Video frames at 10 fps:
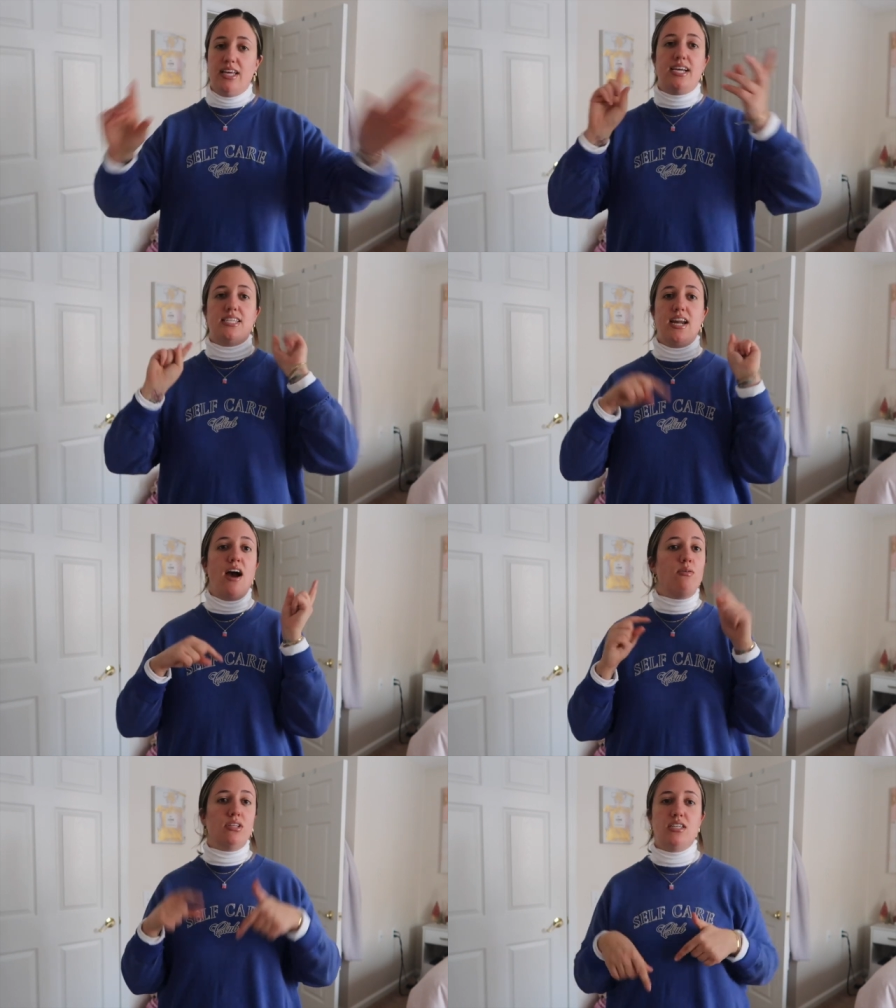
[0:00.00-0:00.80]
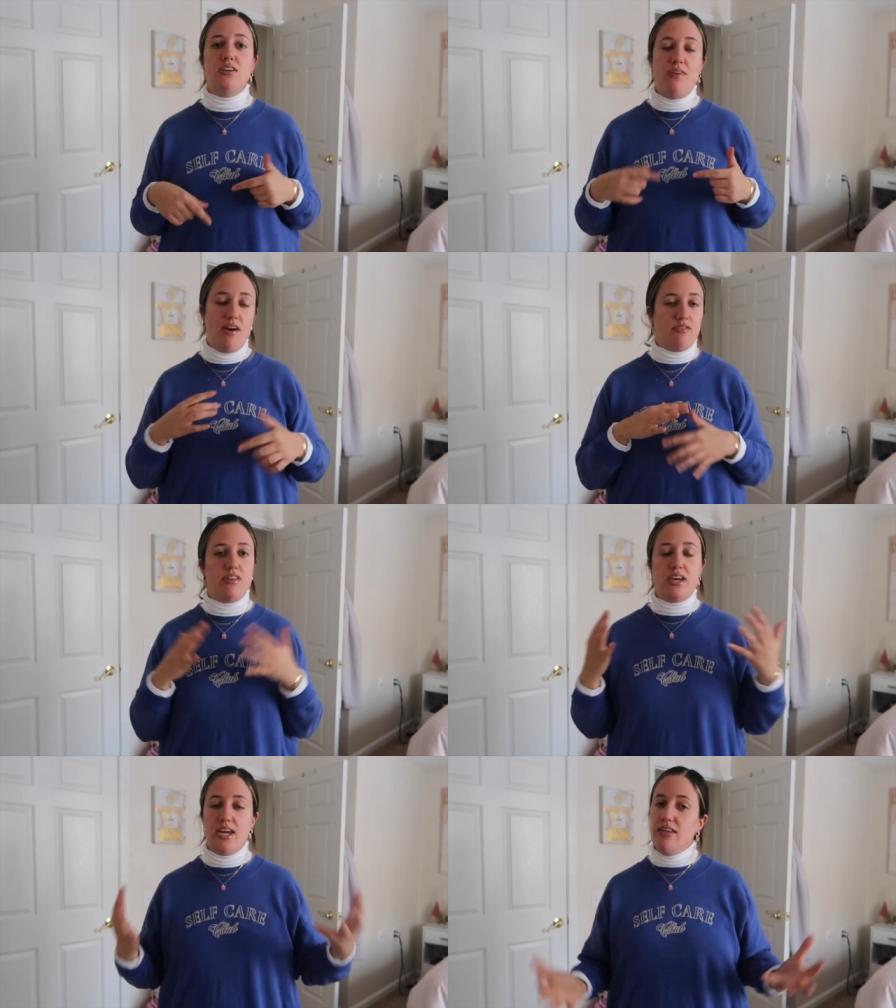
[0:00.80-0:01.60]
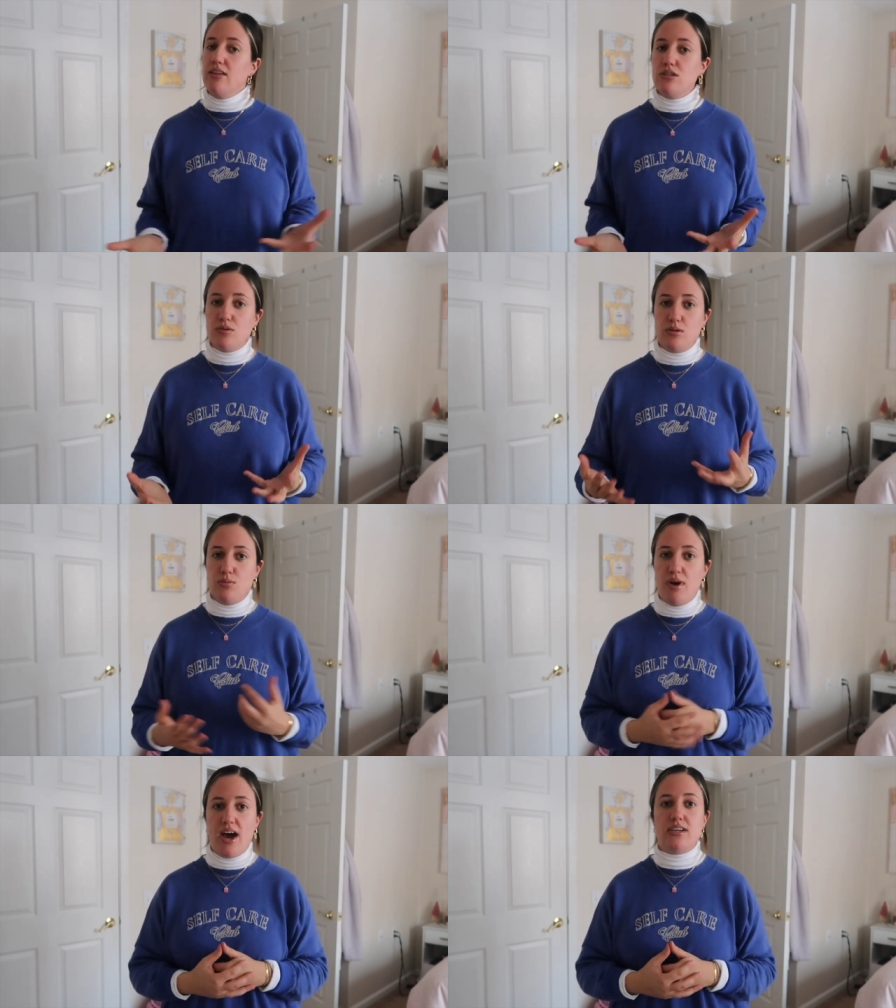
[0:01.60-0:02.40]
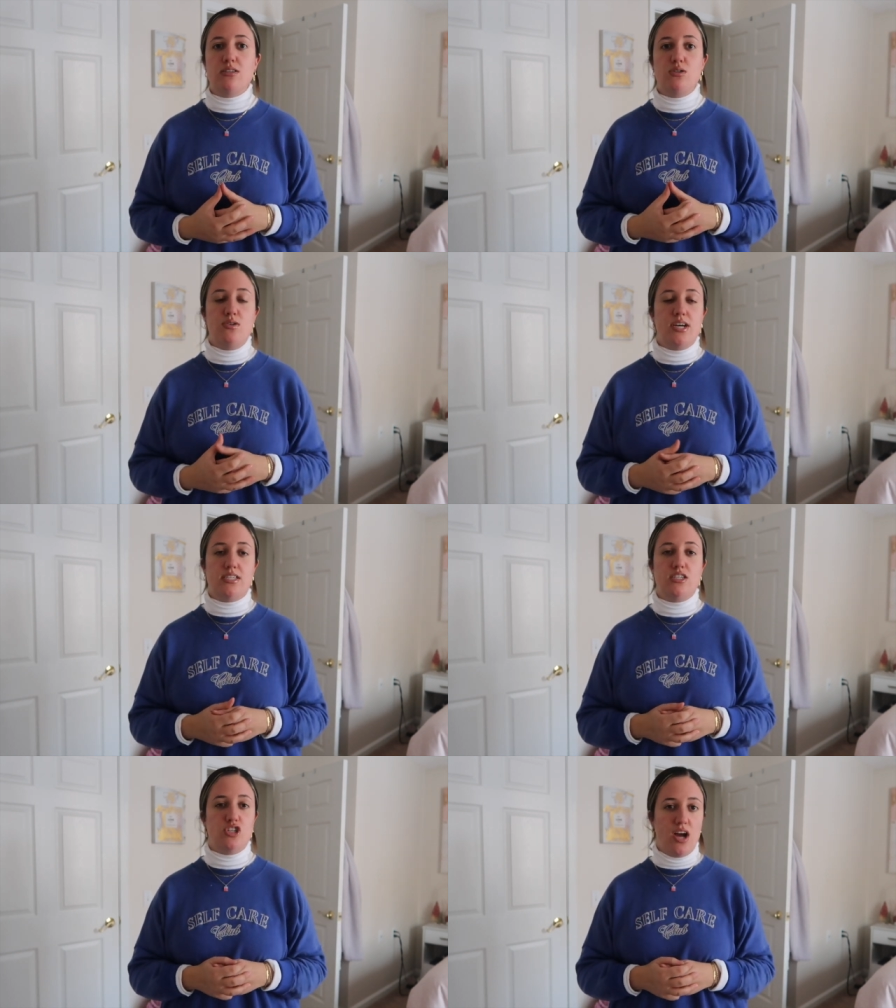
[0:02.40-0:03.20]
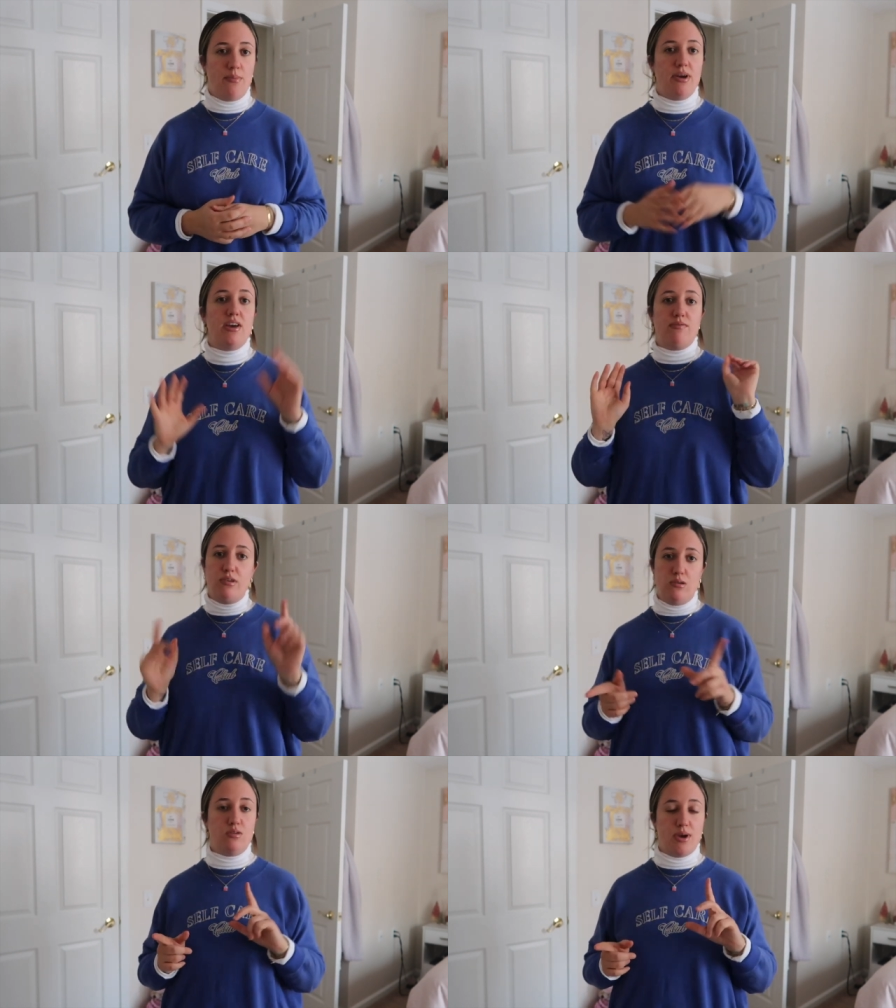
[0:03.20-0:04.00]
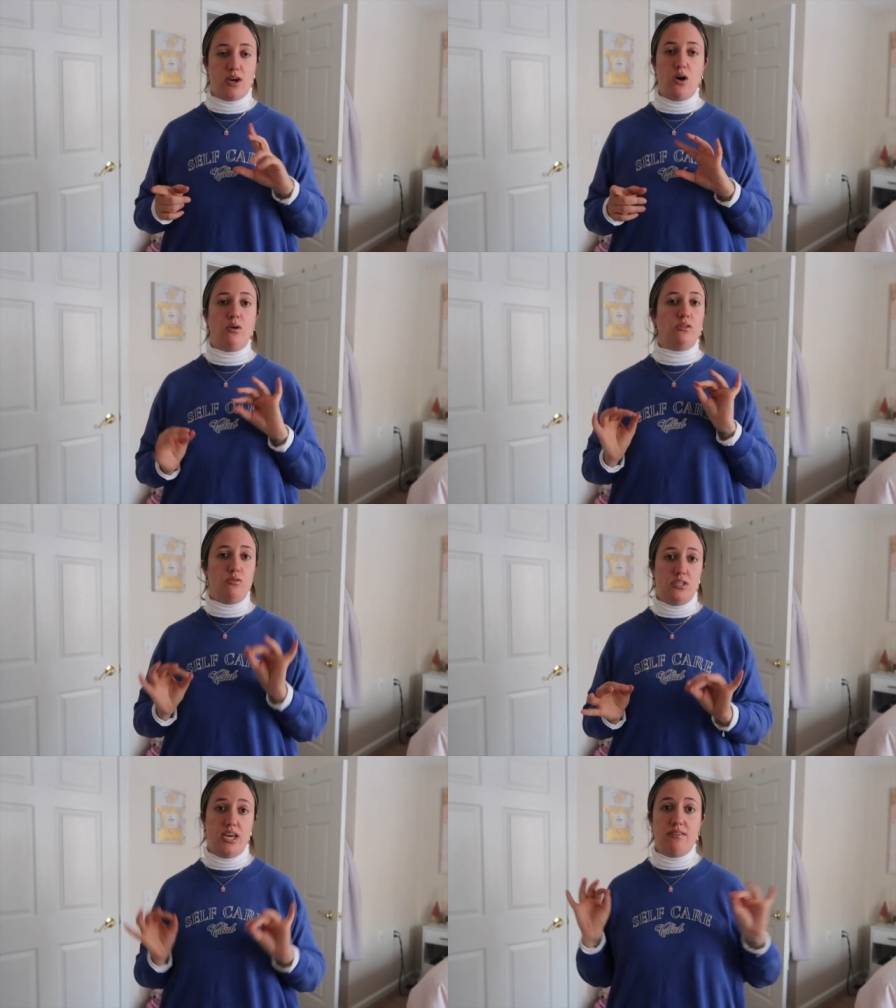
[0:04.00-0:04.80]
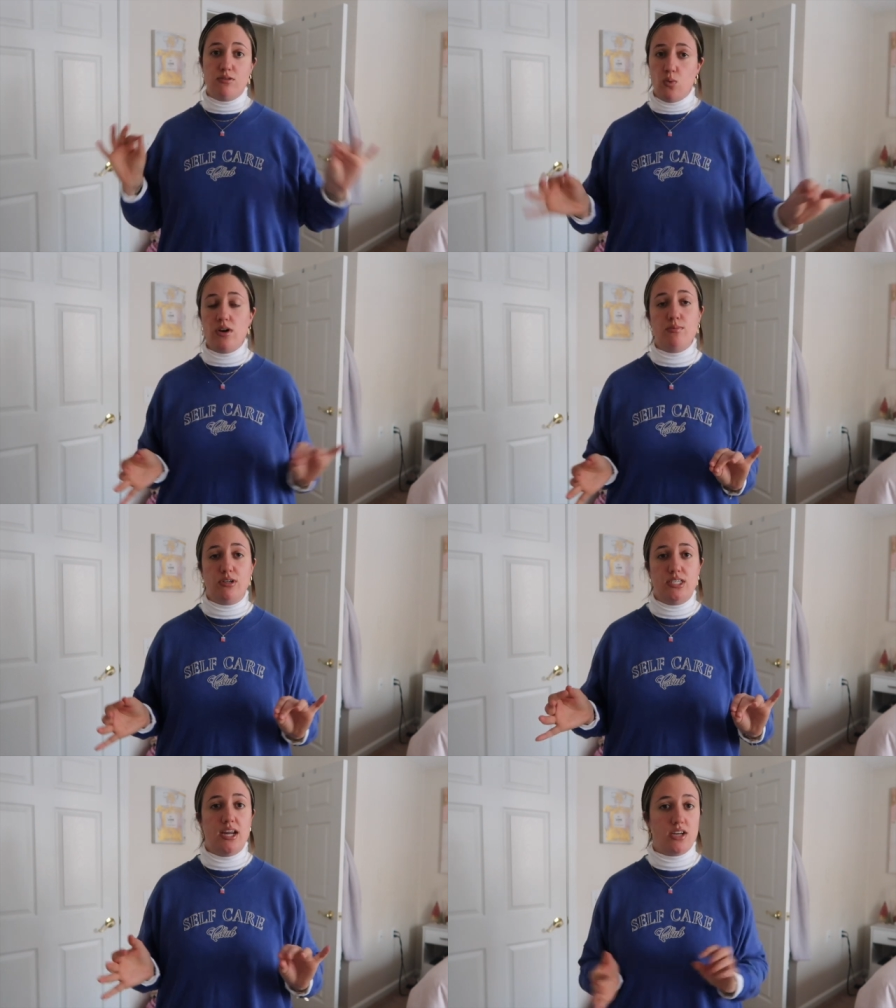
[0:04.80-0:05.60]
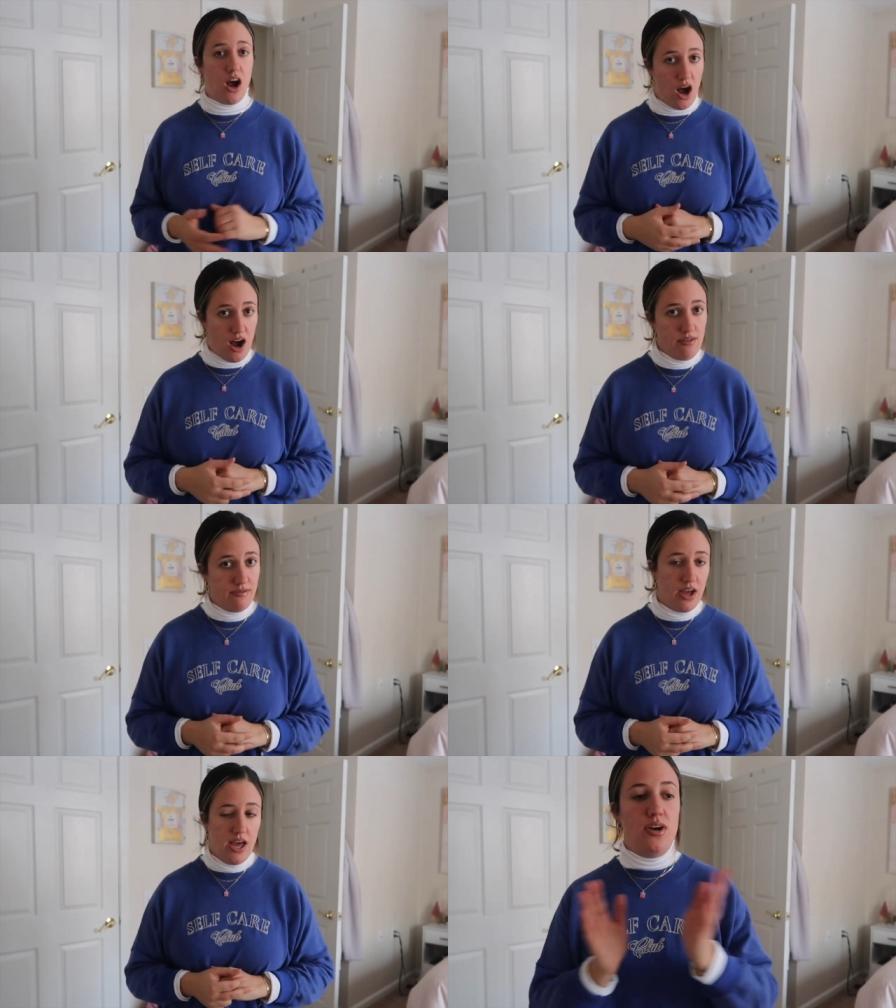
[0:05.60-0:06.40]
Like I said, I will leave everything in the description box so you guys can shop it. If you use my code, you save 20% off.